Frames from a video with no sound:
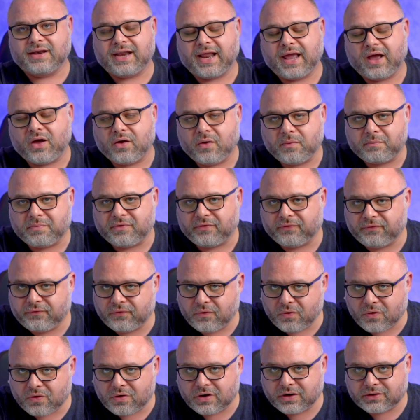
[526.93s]
Now,
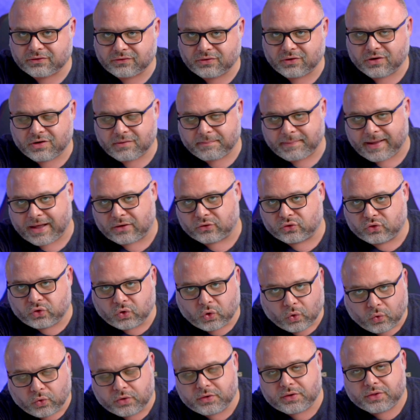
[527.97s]
before it took about
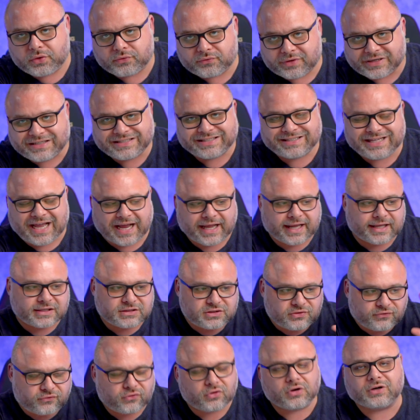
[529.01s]
2 to 3
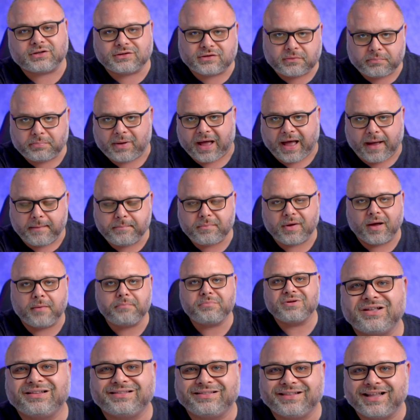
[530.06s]
seconds for it to pop
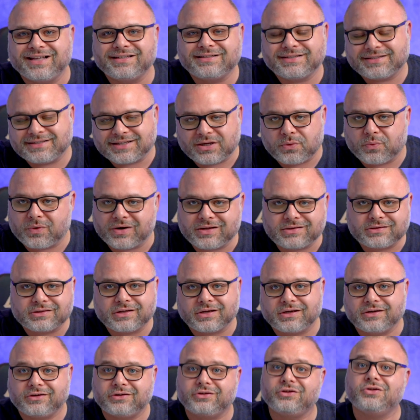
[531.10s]
up. Let's see what it's
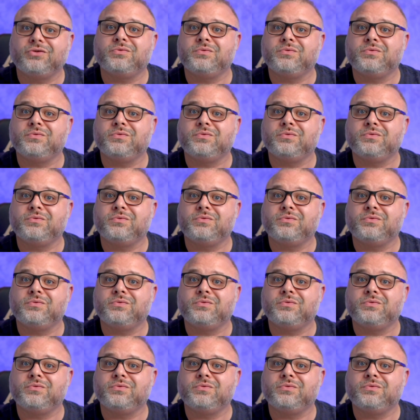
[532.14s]
gonna do